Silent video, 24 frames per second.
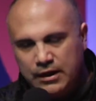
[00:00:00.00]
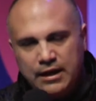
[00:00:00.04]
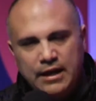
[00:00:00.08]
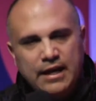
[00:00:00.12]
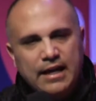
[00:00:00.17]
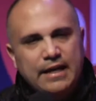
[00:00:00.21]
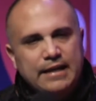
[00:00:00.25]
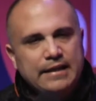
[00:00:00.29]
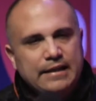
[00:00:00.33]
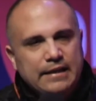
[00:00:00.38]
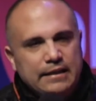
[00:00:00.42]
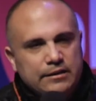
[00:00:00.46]

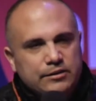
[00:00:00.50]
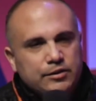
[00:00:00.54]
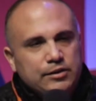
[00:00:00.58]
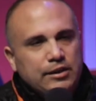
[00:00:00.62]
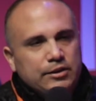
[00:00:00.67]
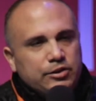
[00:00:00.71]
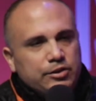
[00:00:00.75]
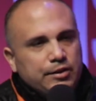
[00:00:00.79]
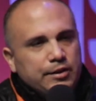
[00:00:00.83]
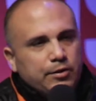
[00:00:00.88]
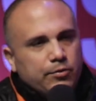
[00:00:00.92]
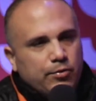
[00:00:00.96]
and he
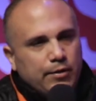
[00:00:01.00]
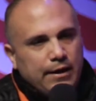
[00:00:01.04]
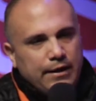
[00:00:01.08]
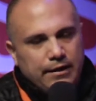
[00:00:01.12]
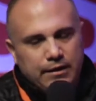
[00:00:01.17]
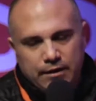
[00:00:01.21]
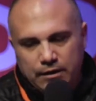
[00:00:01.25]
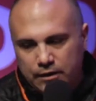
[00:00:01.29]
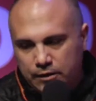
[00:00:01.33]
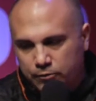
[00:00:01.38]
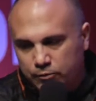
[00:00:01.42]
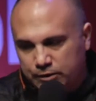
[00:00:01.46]
essentially
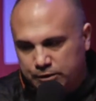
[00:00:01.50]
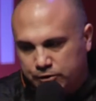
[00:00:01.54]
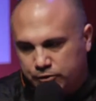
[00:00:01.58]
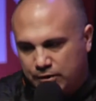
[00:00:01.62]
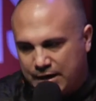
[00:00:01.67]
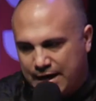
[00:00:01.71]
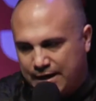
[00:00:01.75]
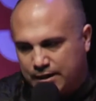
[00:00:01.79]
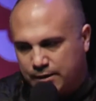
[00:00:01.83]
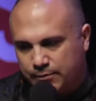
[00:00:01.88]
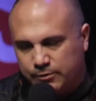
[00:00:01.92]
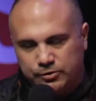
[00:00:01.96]
created a
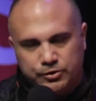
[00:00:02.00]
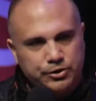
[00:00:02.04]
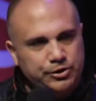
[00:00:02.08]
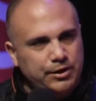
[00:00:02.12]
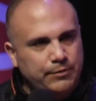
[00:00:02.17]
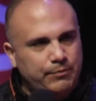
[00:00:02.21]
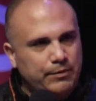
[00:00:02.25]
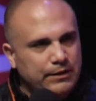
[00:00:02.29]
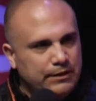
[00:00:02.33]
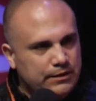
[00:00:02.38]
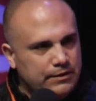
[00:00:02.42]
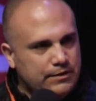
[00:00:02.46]
retractable
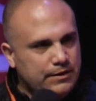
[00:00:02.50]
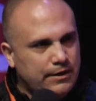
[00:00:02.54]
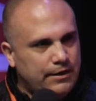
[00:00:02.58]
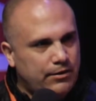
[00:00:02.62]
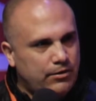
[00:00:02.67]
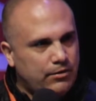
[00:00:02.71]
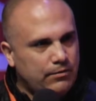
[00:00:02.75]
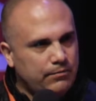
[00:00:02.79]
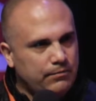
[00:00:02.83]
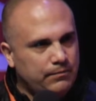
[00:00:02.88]
shipping container.